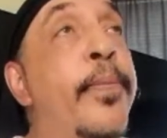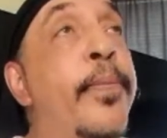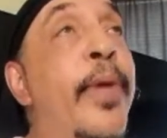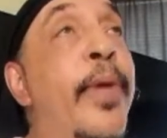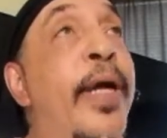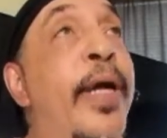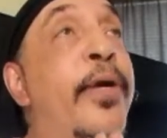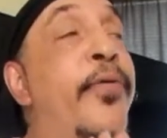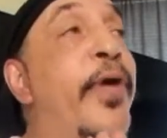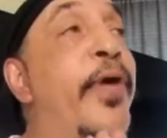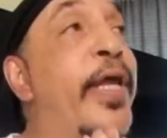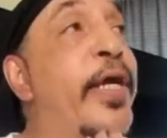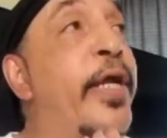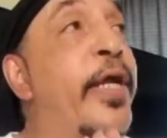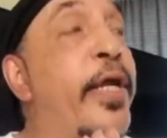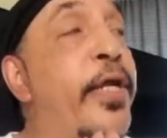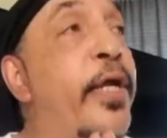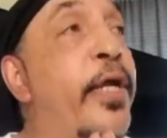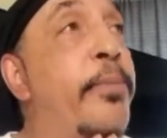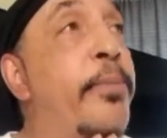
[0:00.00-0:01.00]
I created a
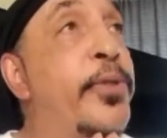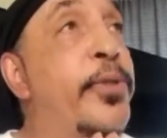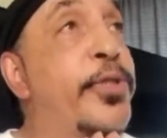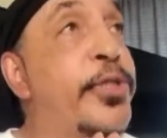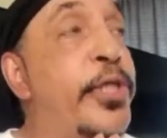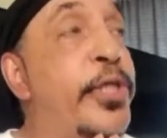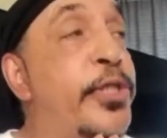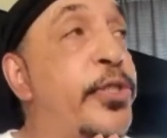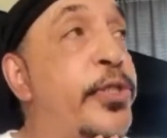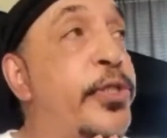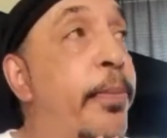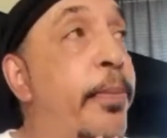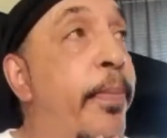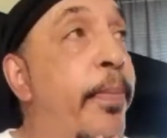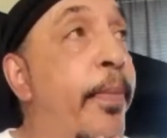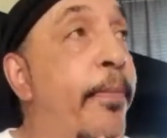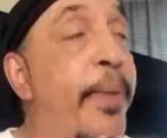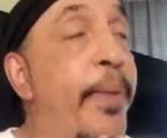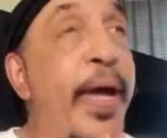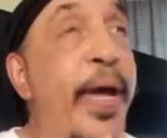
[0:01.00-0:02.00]
number system
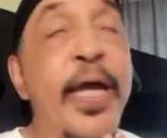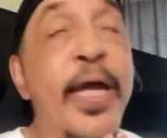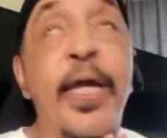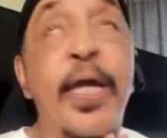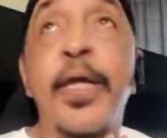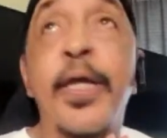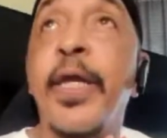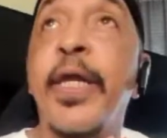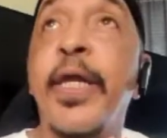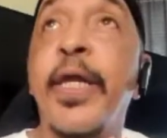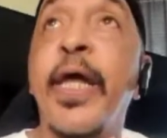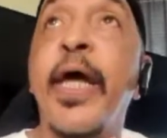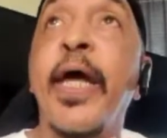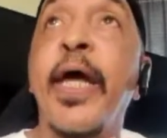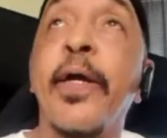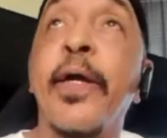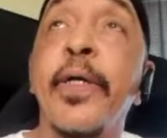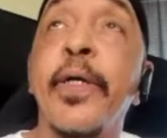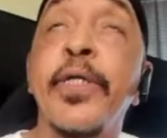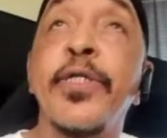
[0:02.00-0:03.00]
back in the
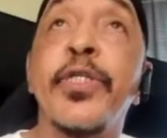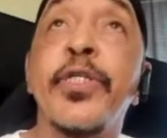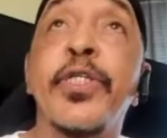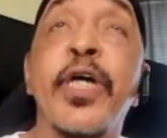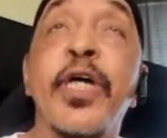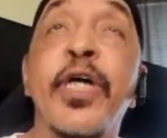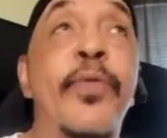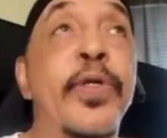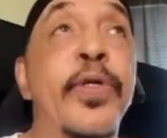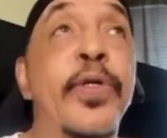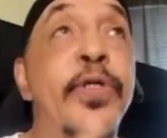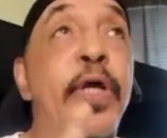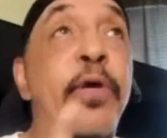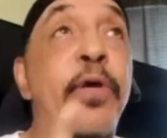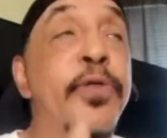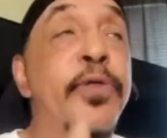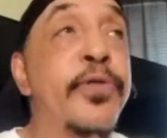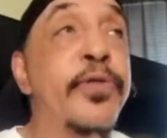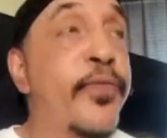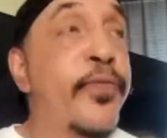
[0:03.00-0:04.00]
day and stuff, and it
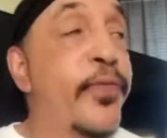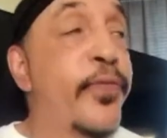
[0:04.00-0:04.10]
was